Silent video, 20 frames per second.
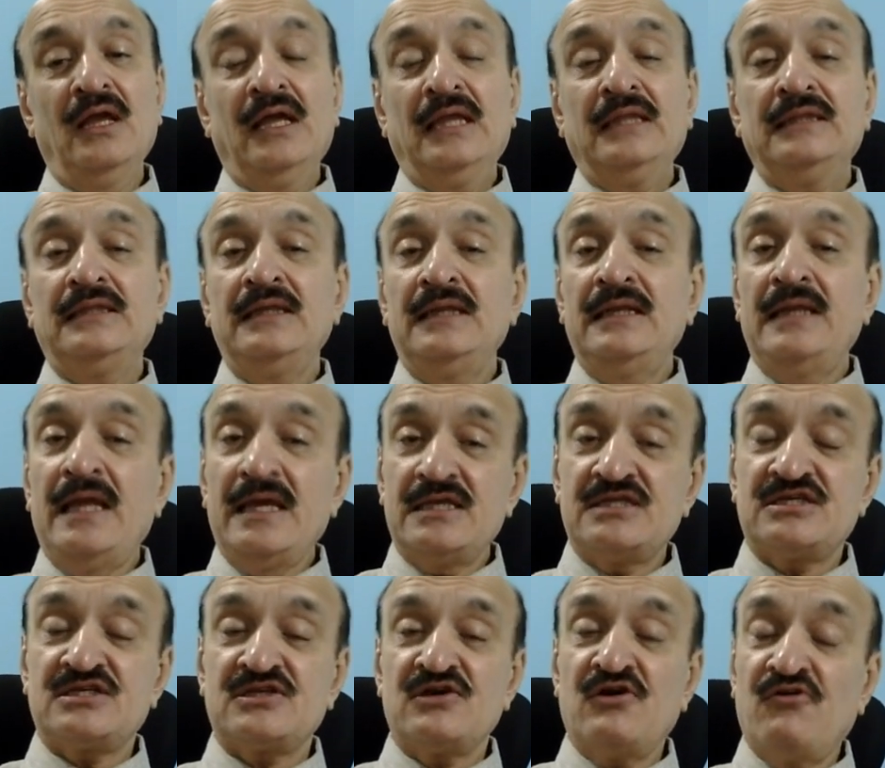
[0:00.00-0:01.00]

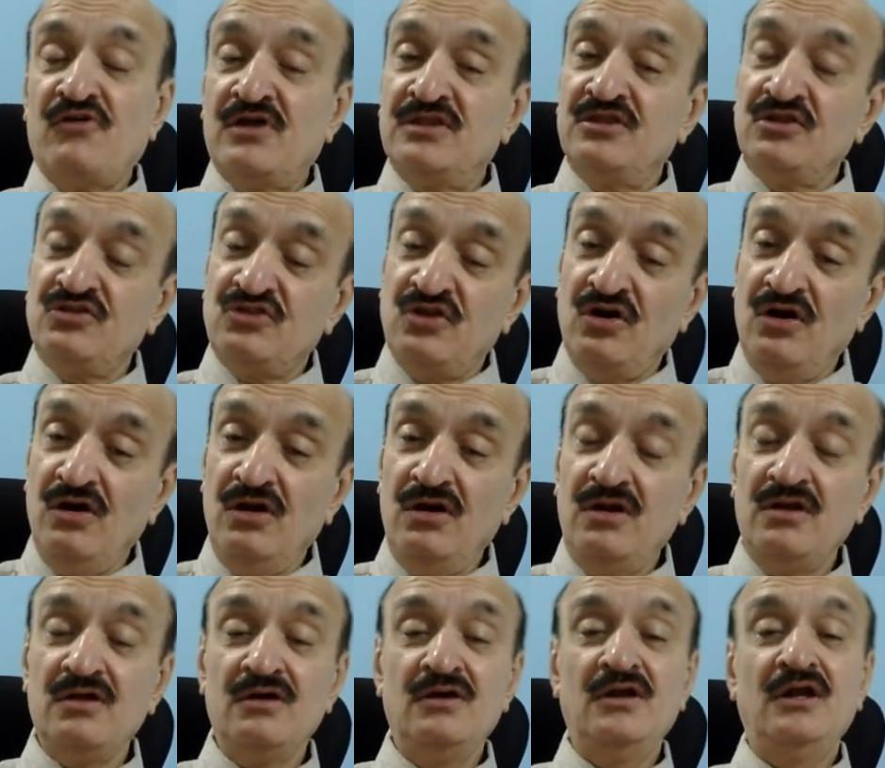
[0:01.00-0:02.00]
The
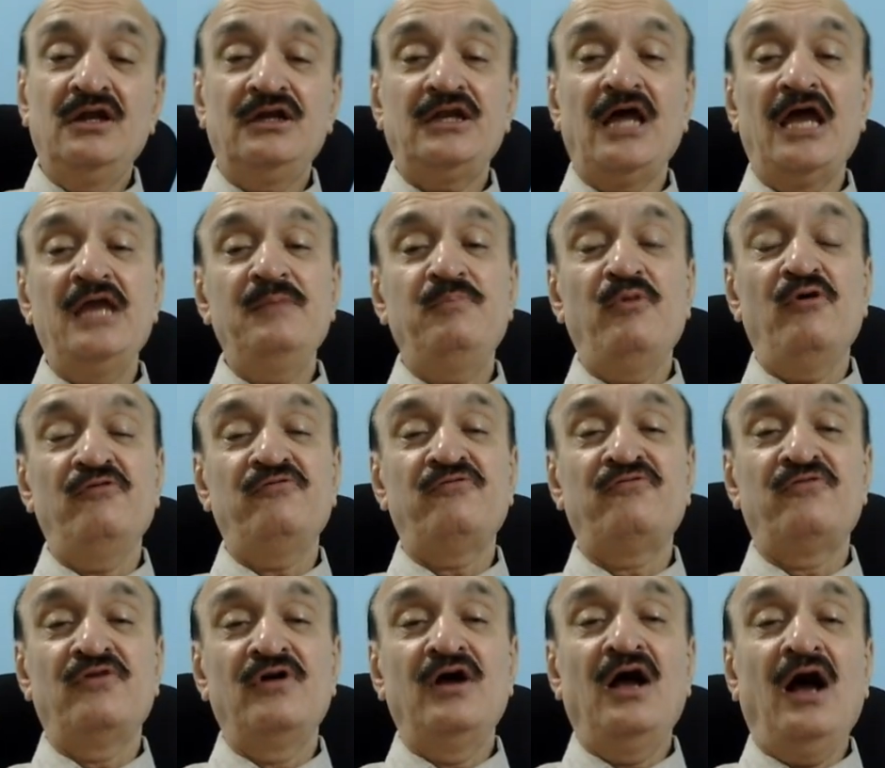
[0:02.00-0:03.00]
third type
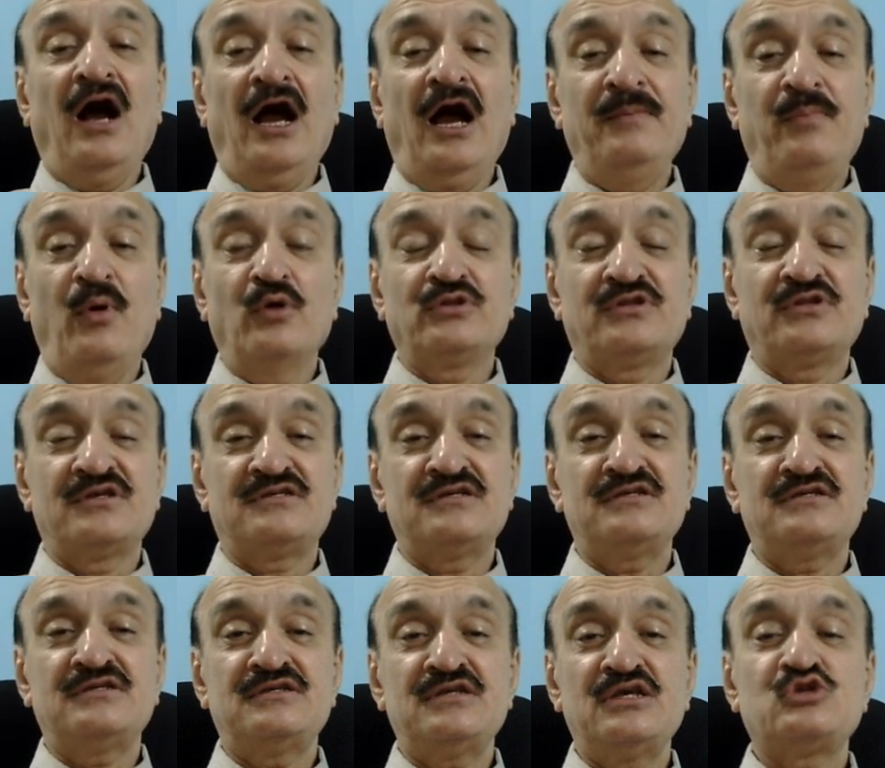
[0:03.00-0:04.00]
of
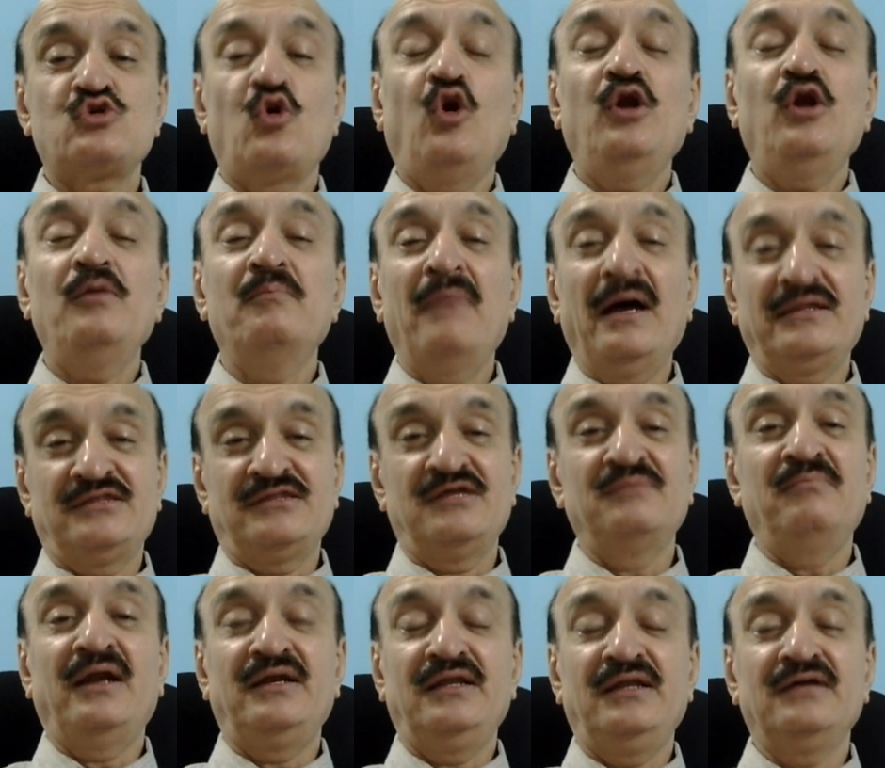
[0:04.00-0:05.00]
hypothesis is called
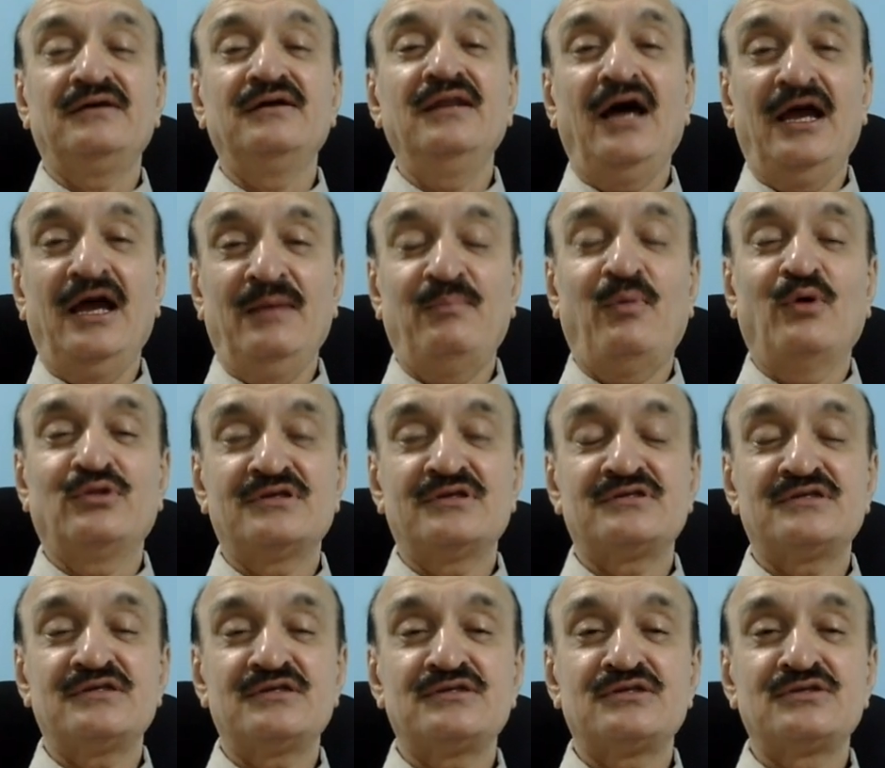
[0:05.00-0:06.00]
mathematical
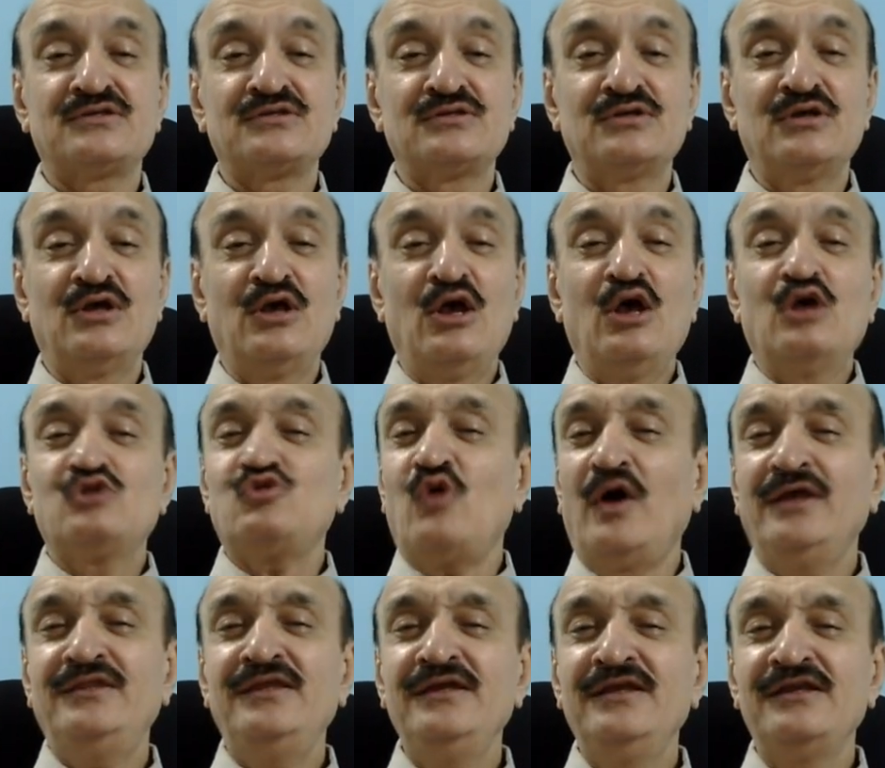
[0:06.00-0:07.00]
hypothesis. So
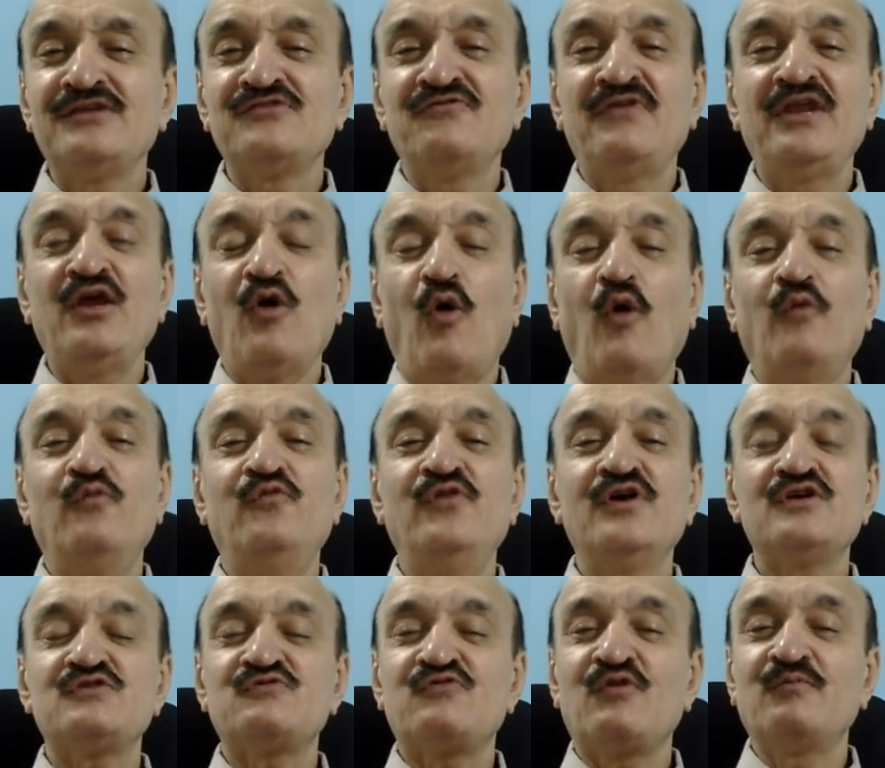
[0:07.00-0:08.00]
I think it is very
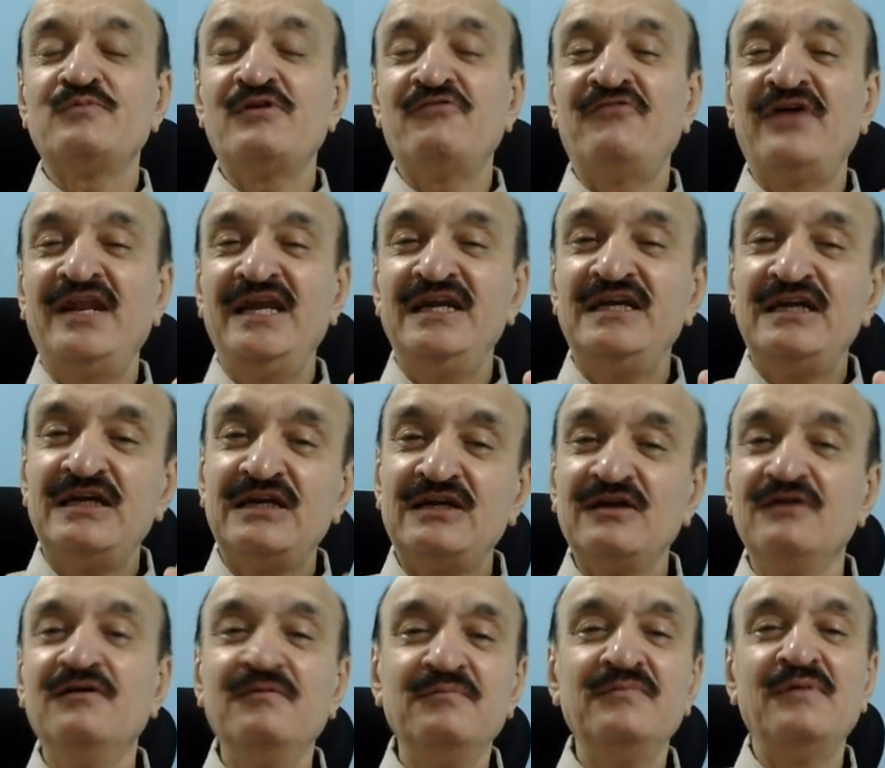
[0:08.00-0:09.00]
obvious from the very
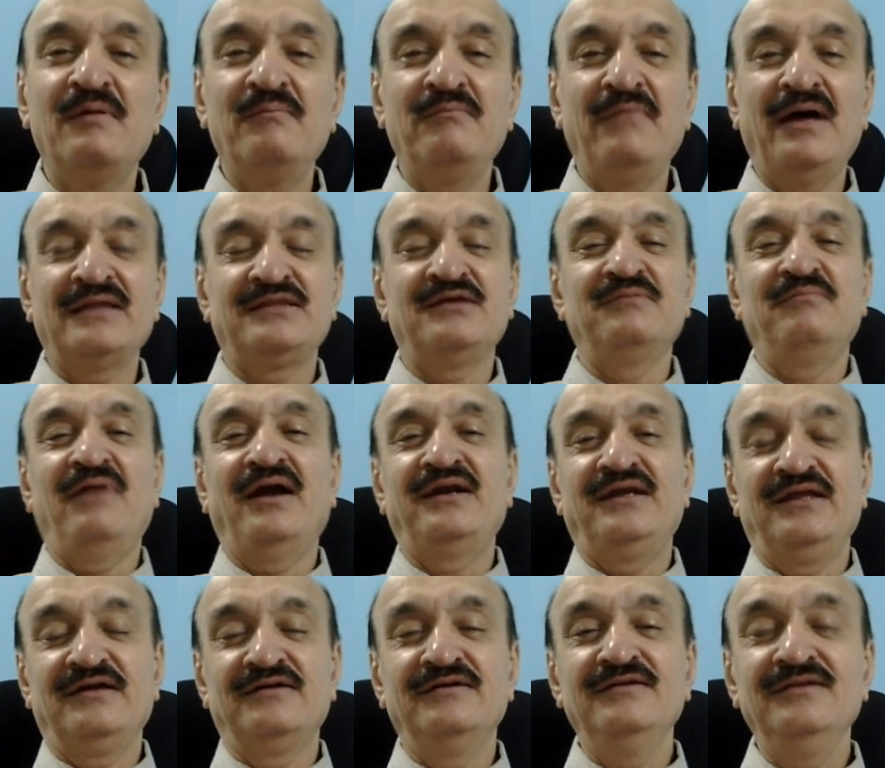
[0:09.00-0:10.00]
term
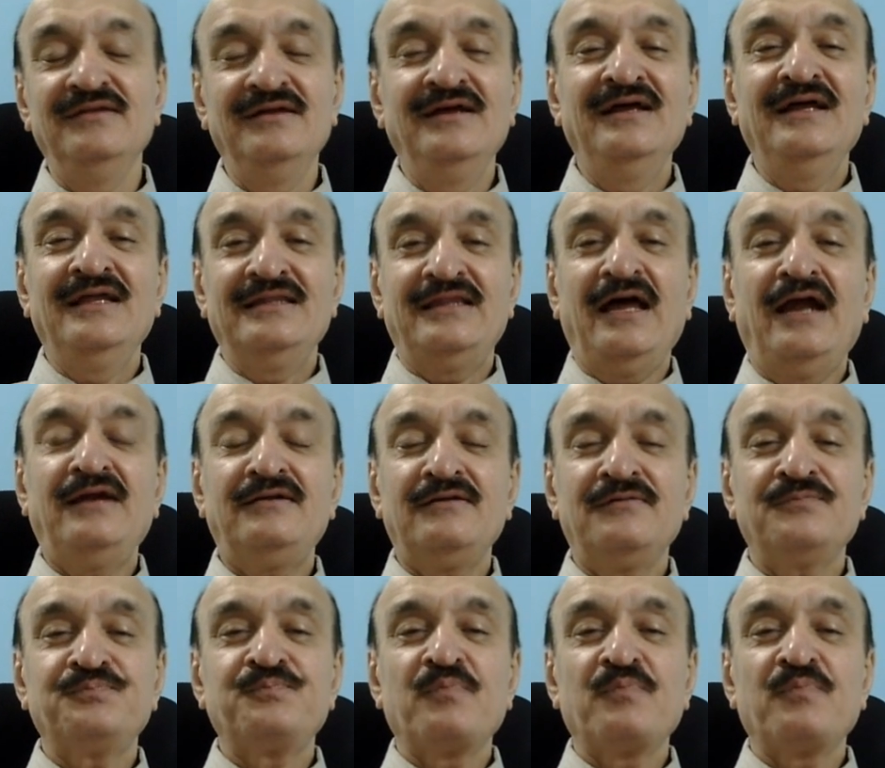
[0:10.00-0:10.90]
mathematical that